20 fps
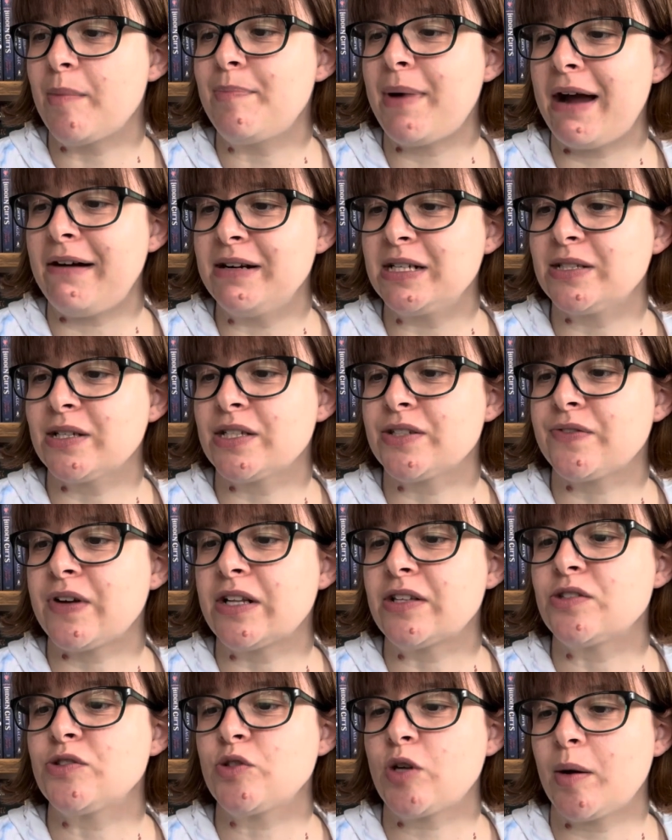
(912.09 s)
Barry to his
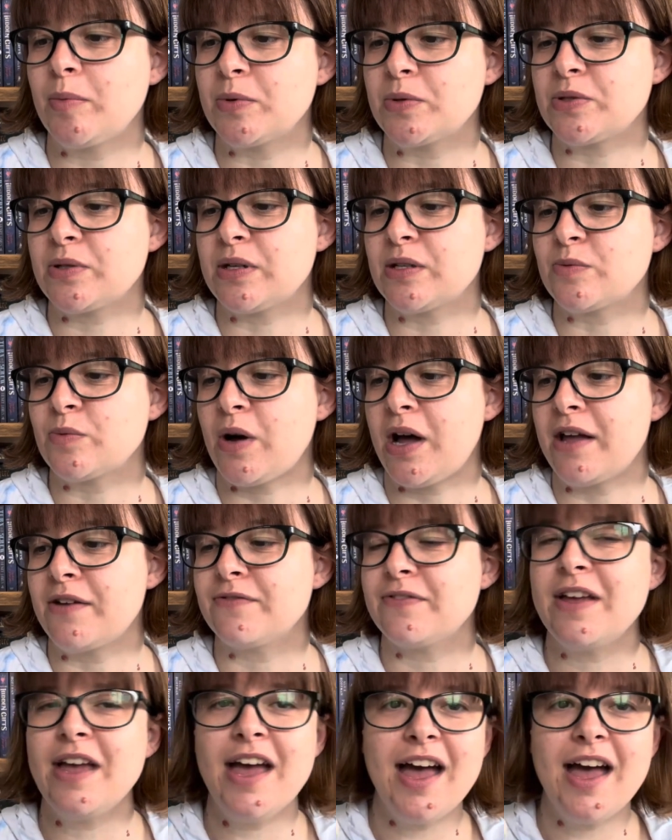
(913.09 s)
friends, trouble to his wife.